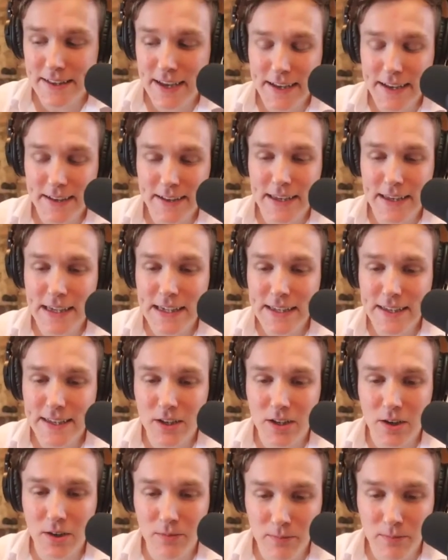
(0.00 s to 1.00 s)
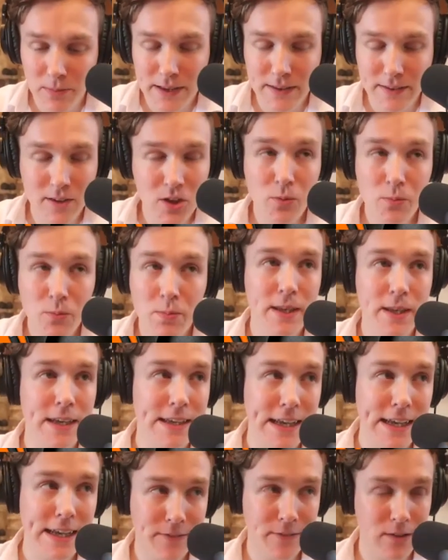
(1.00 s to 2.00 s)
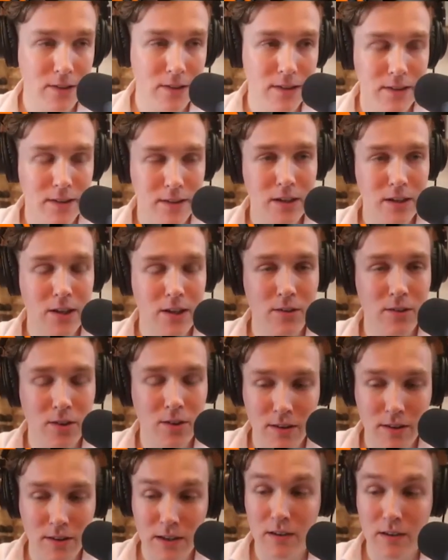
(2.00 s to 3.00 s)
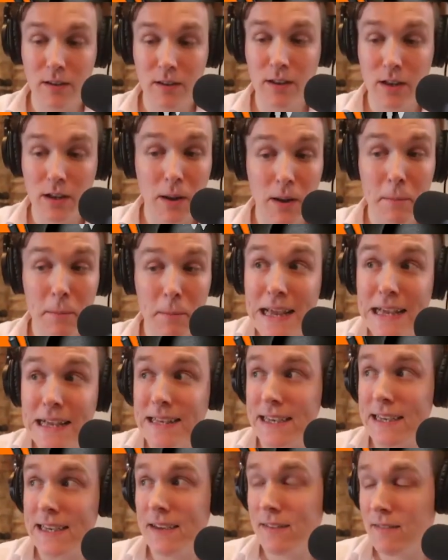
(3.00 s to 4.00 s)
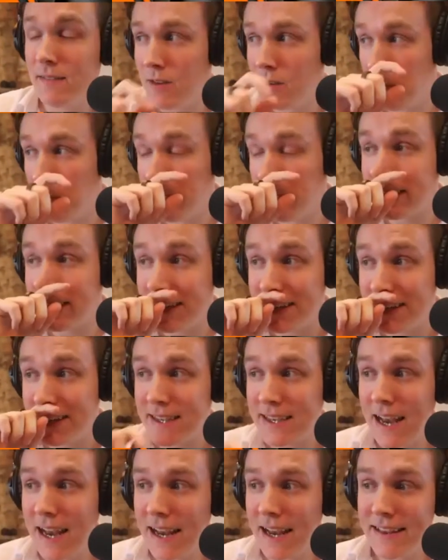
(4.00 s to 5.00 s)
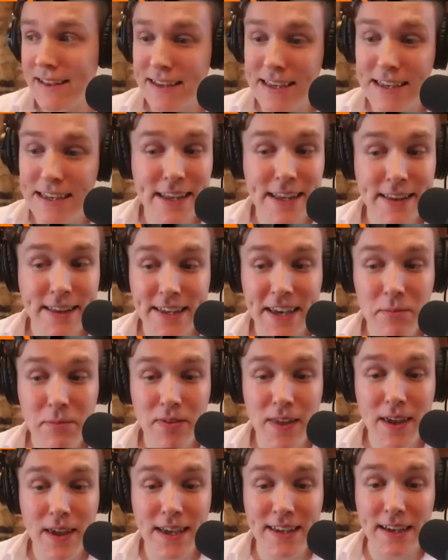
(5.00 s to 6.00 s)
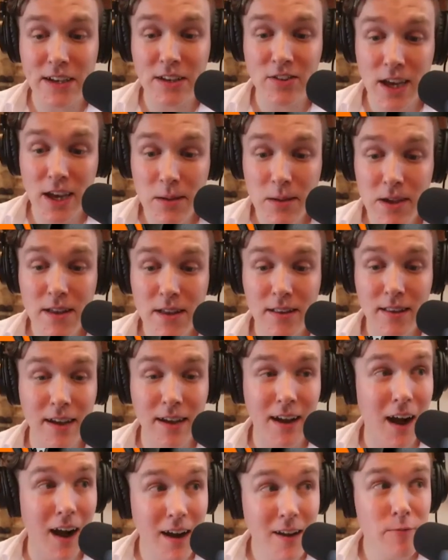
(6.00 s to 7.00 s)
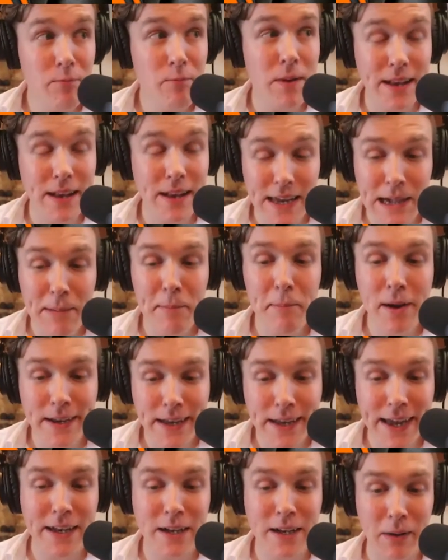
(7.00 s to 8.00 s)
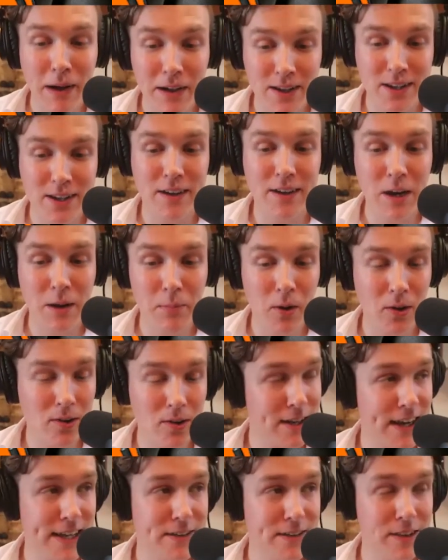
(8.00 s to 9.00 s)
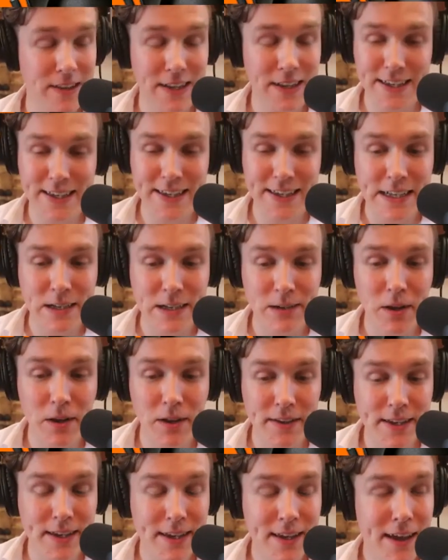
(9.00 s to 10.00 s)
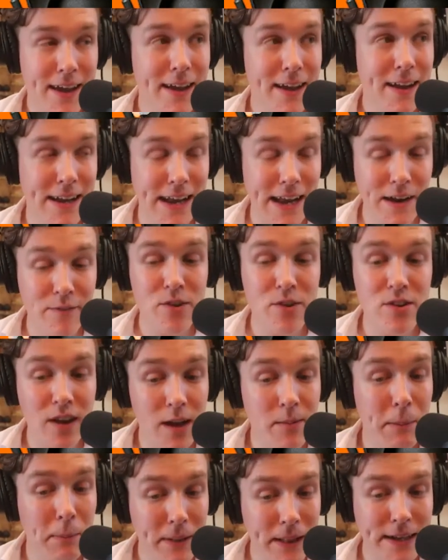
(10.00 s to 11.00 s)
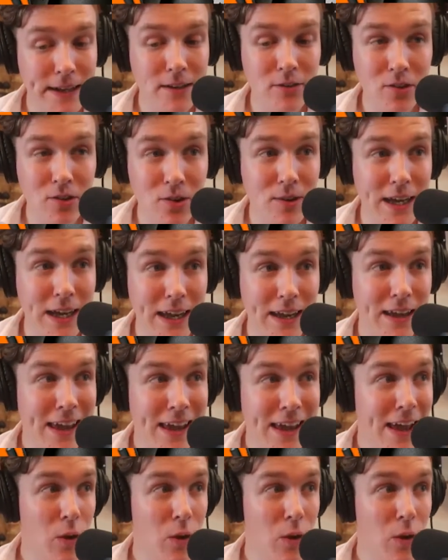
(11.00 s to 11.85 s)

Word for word: day, and he's, you know, been super successful and, you know, he's got an amazing business. And he said the same thing. He's like, Jamie, like, I've been in my head about starting a podcast for the last 18 months. And every time I plan on doing it,